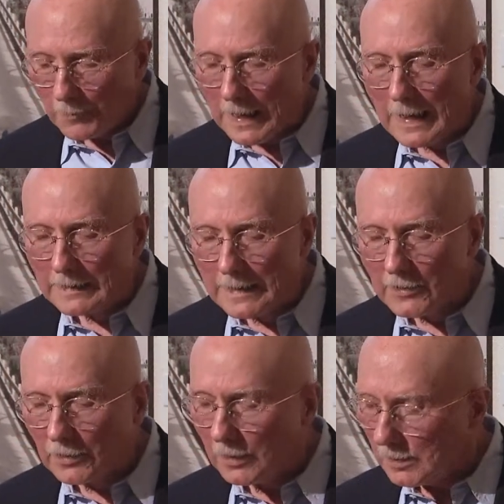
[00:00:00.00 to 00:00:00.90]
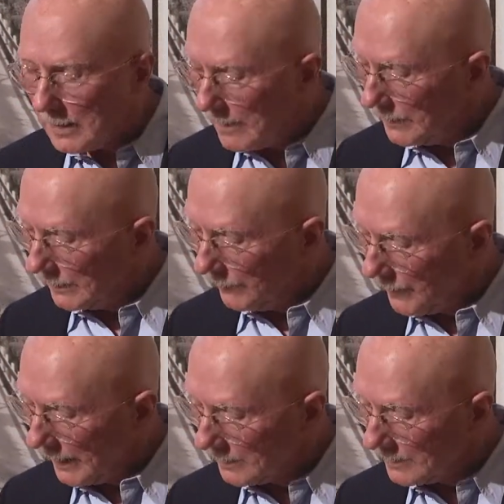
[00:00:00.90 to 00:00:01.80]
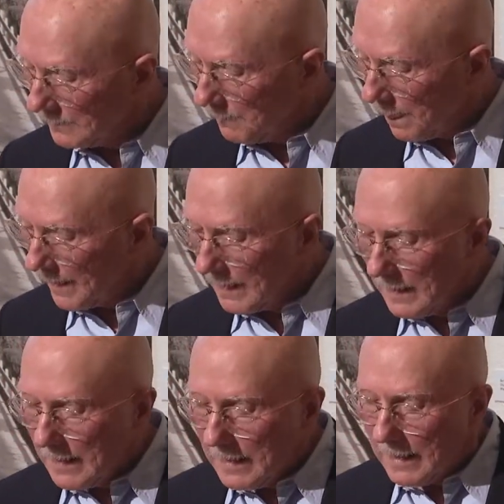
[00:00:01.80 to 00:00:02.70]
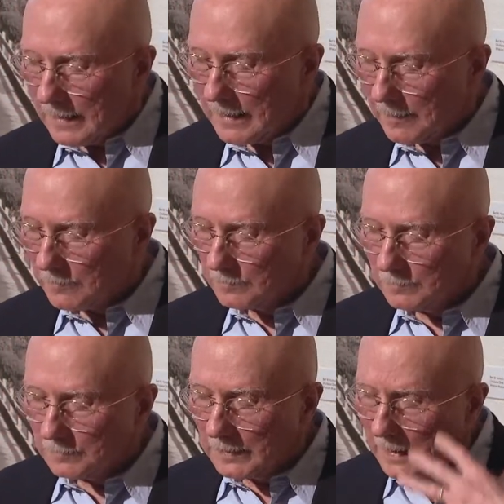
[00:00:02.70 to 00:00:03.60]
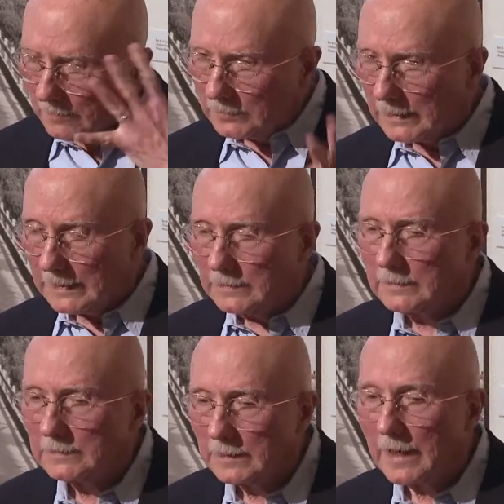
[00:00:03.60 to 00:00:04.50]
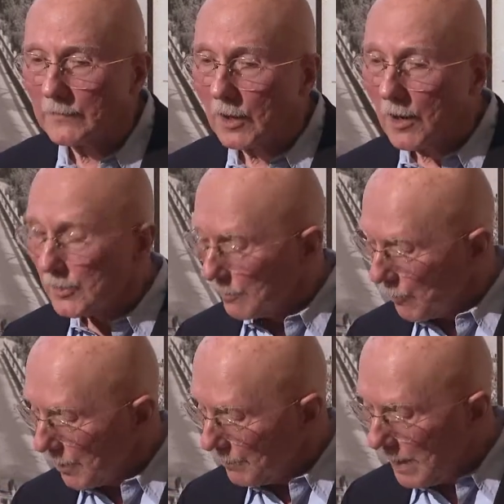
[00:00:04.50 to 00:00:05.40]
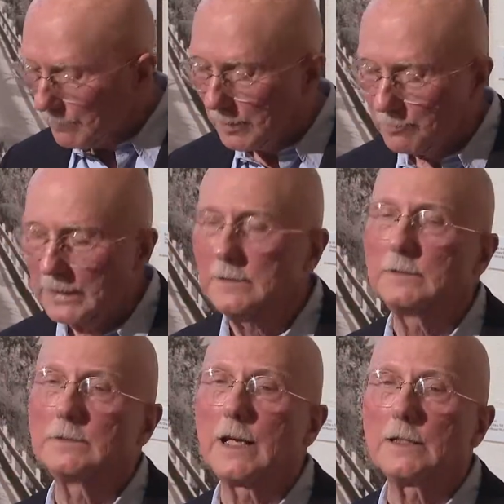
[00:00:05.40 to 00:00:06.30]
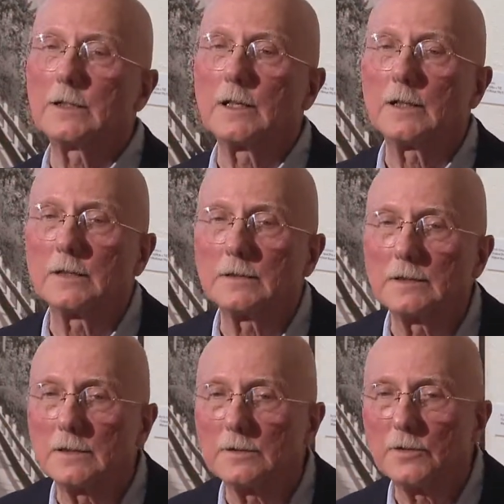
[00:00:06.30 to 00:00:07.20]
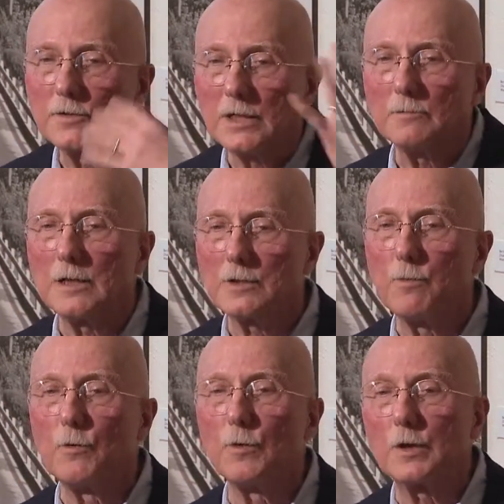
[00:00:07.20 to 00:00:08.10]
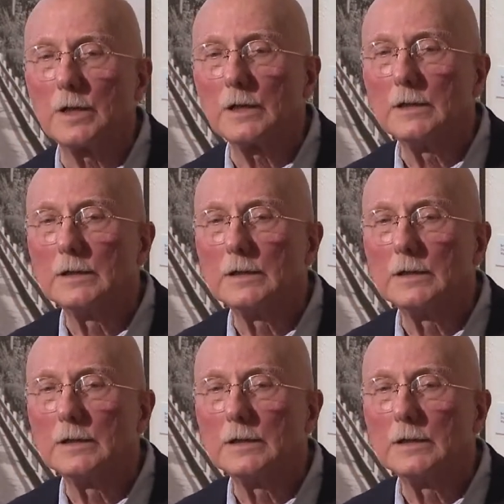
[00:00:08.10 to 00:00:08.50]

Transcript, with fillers: uh, these are all having effects. Now, not only have there, are there more people, but they are using much more